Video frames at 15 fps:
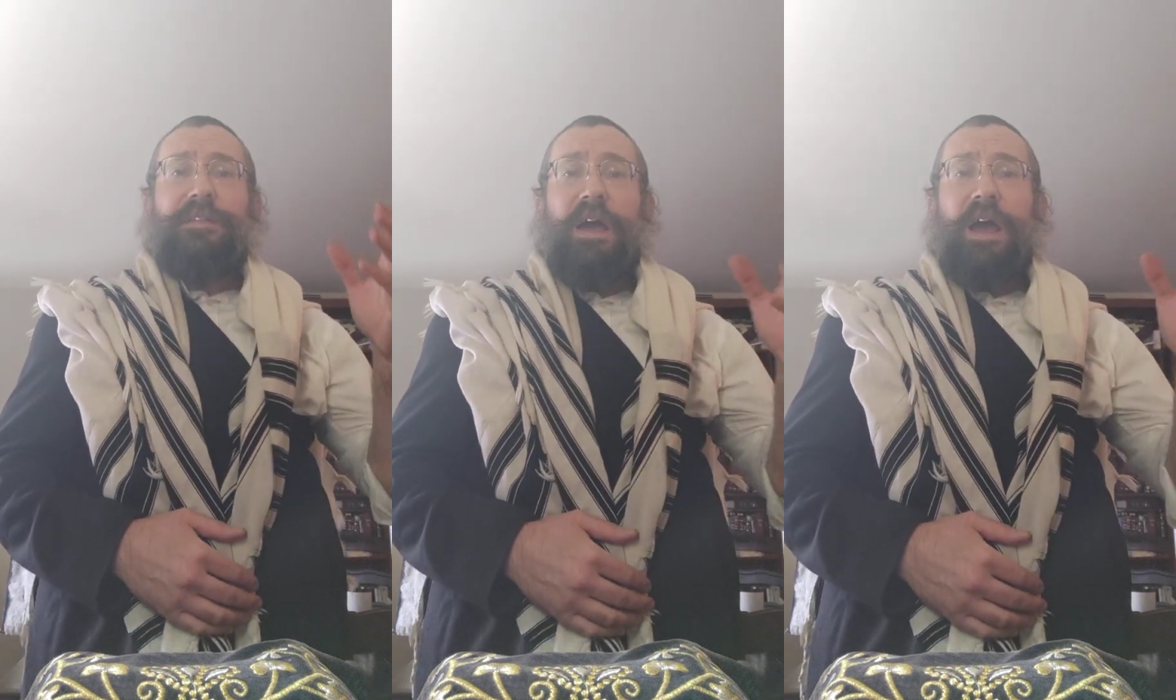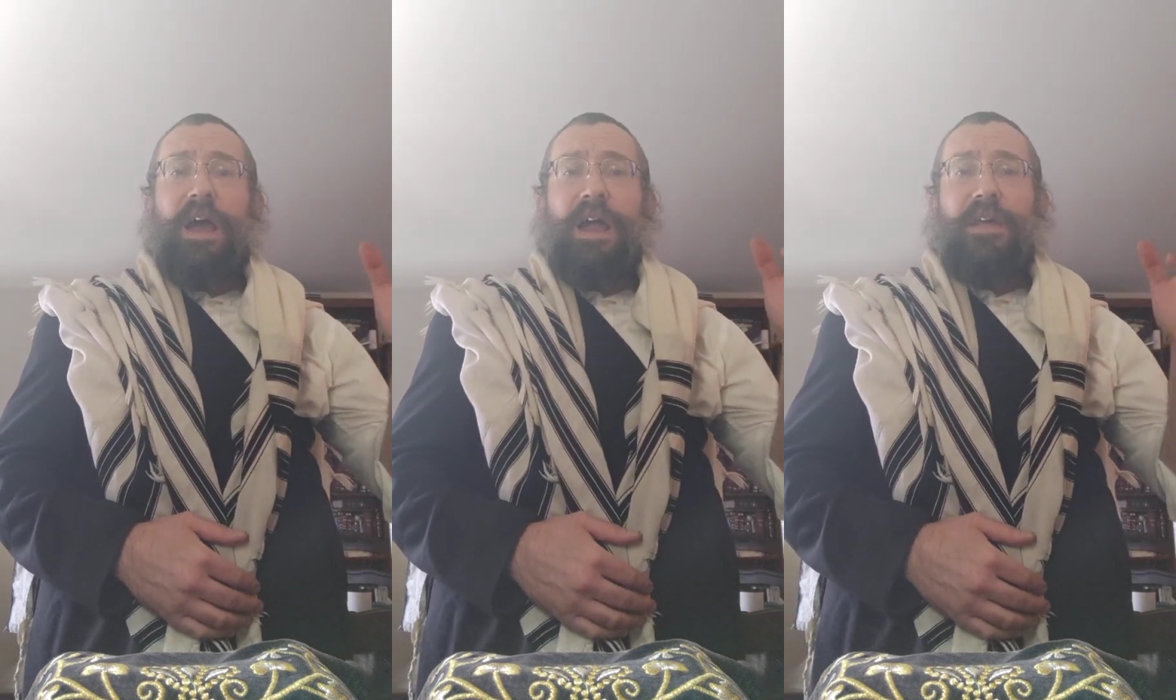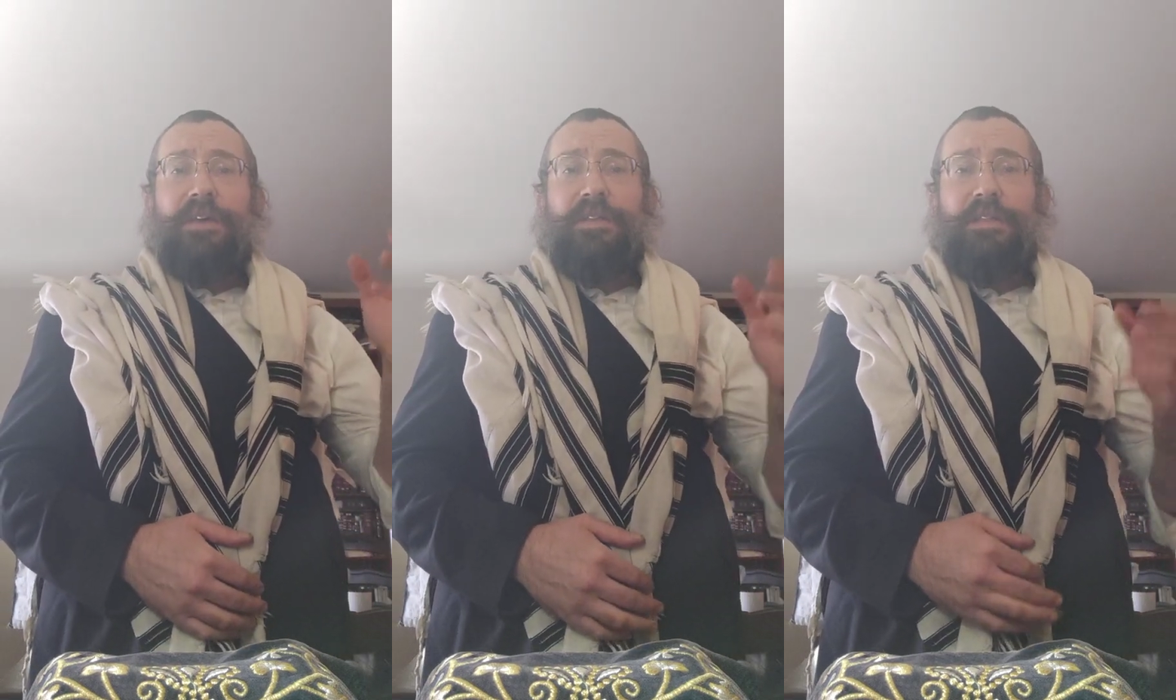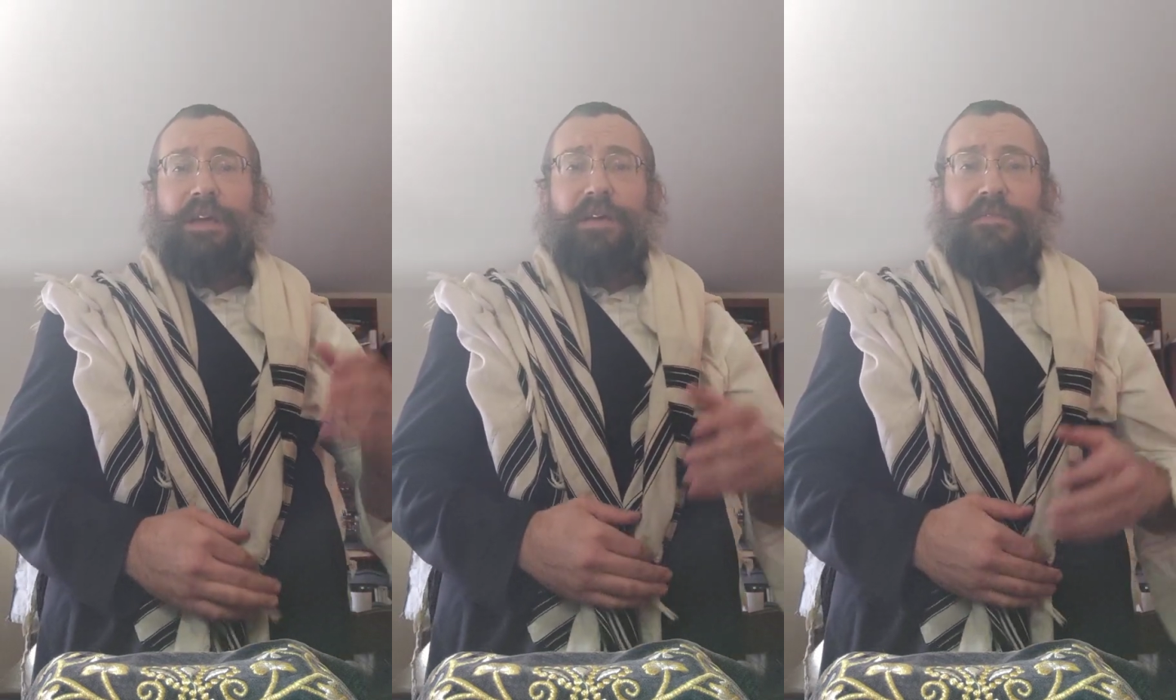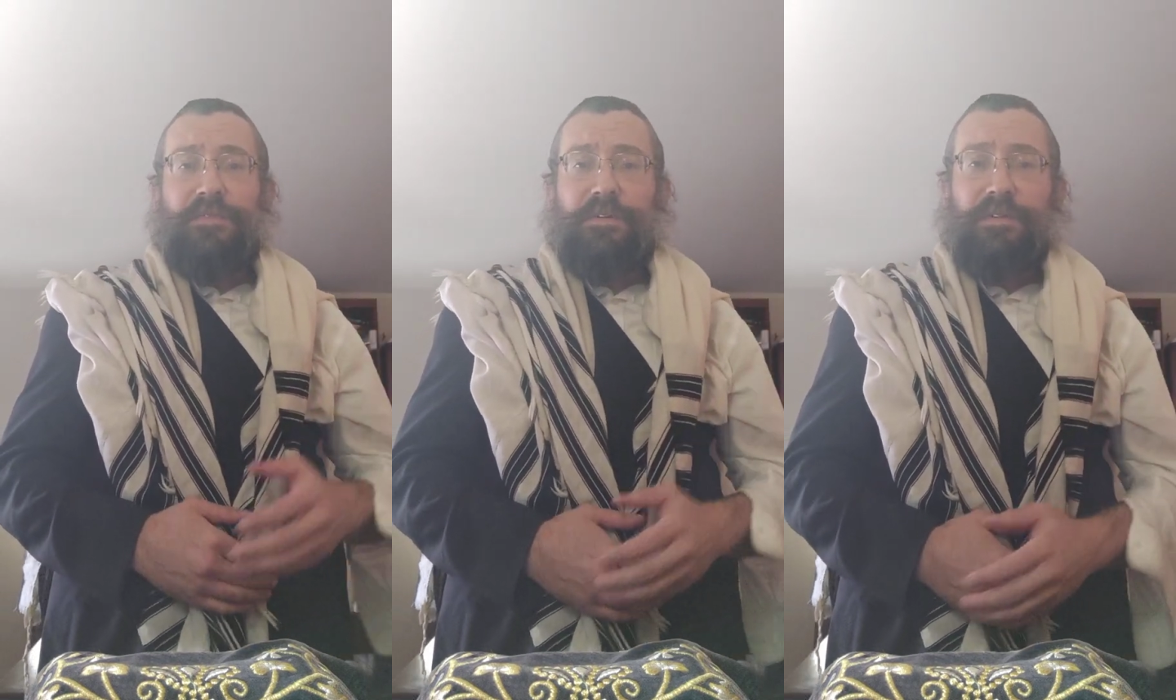the higher
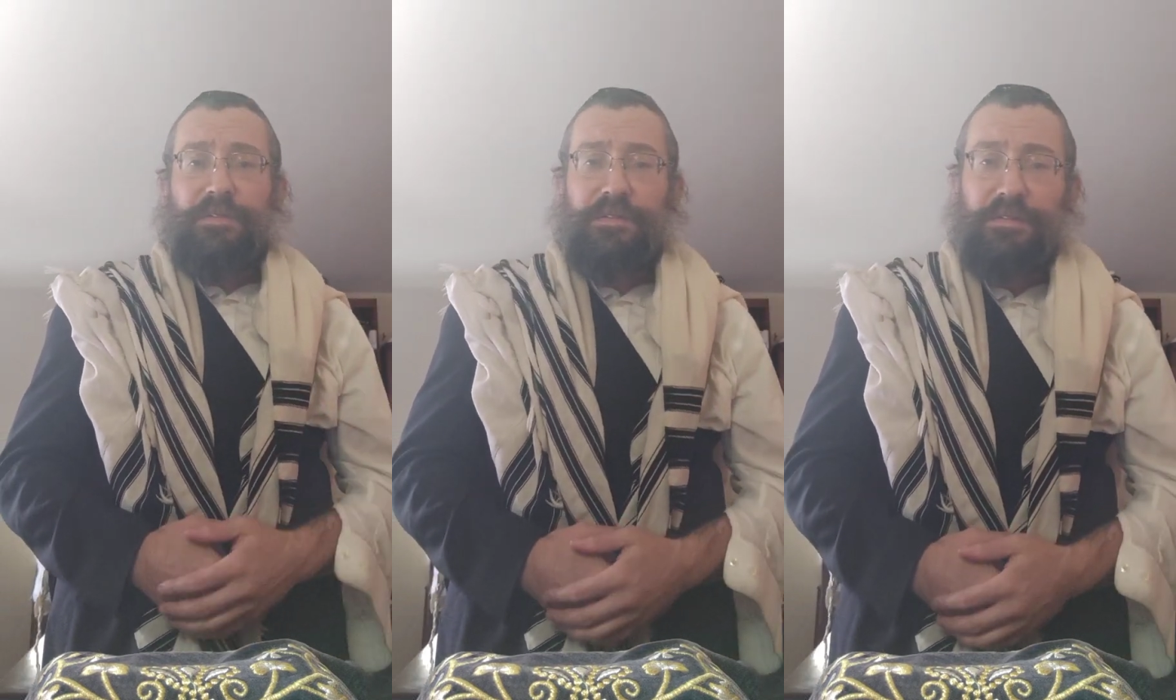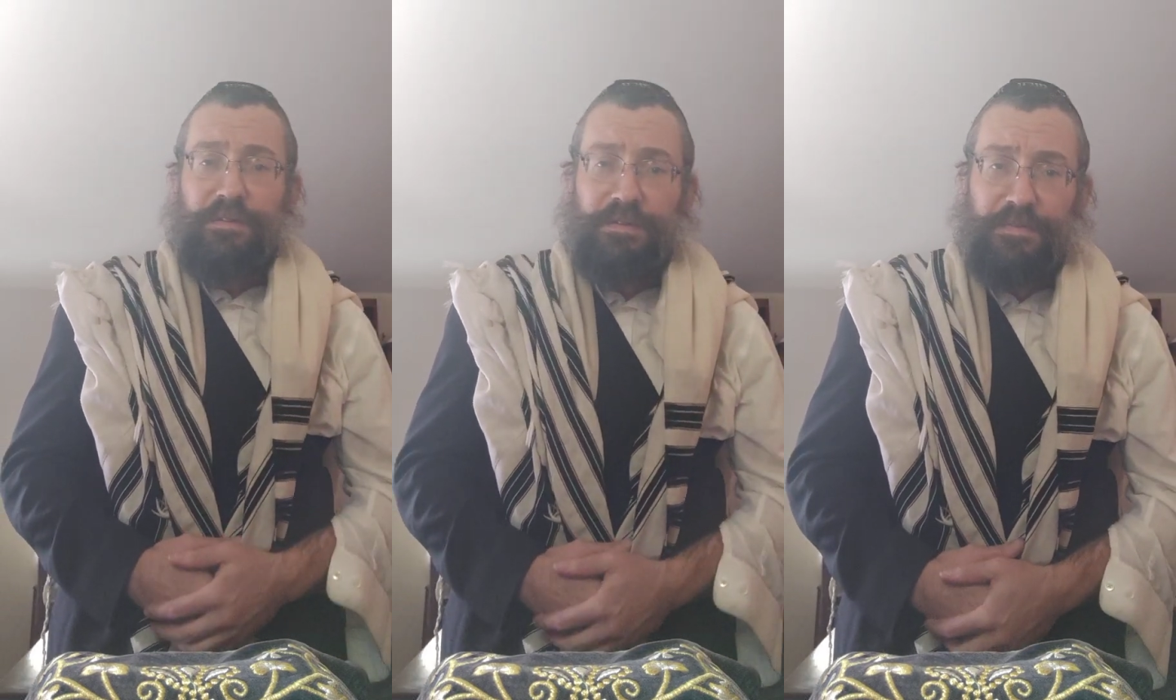level.